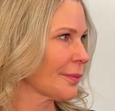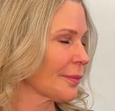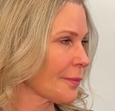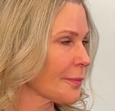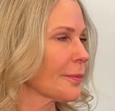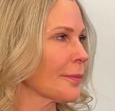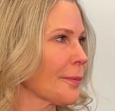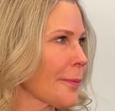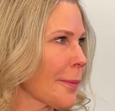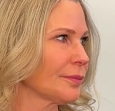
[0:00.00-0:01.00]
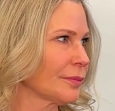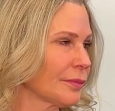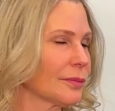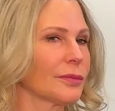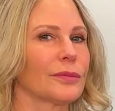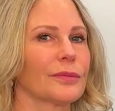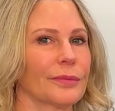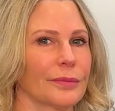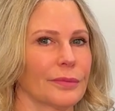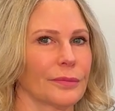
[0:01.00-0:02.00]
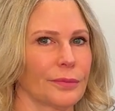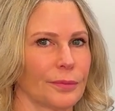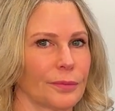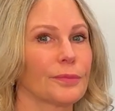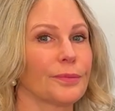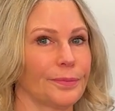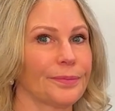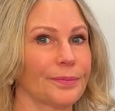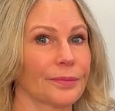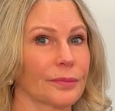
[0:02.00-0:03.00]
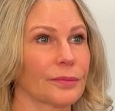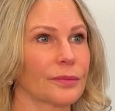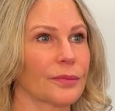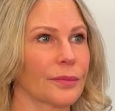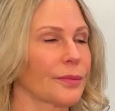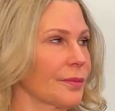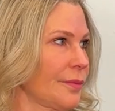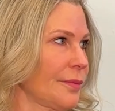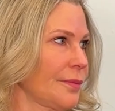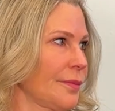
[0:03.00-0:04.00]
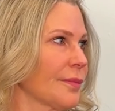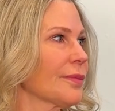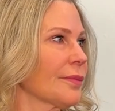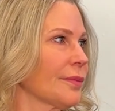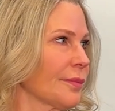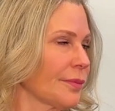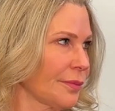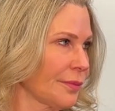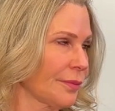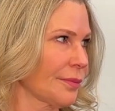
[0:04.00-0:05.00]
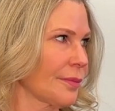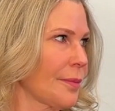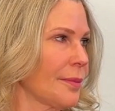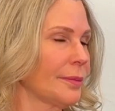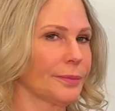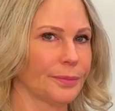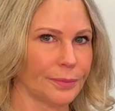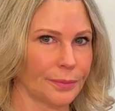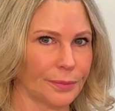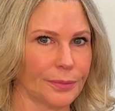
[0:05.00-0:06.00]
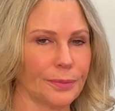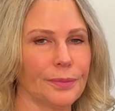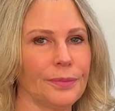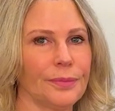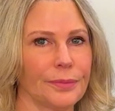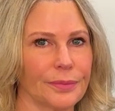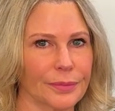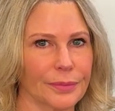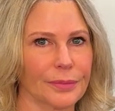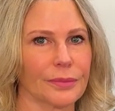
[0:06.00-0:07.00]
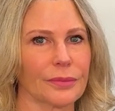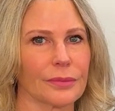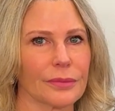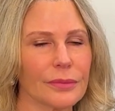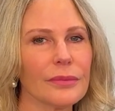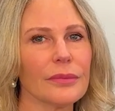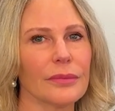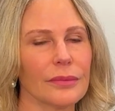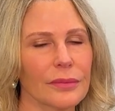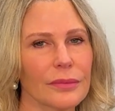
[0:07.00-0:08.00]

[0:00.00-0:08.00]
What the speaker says: No words are spoken by the person on screen.